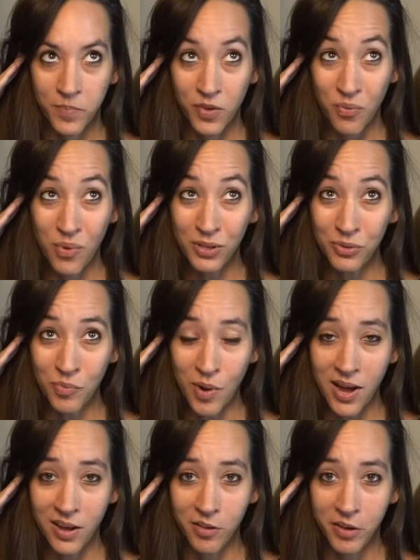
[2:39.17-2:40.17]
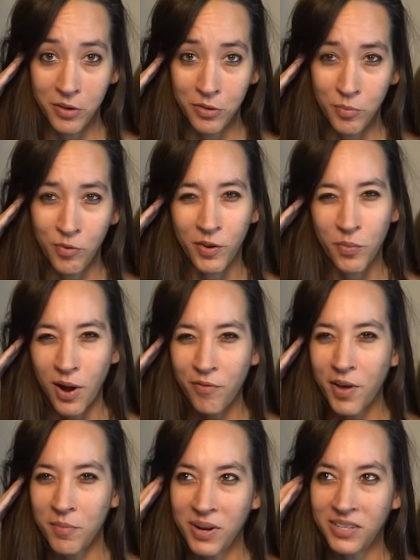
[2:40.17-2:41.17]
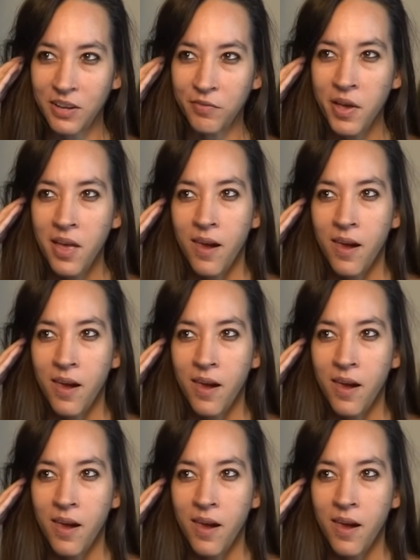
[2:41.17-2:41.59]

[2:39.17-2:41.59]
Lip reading: There was a while in the movie where I found myself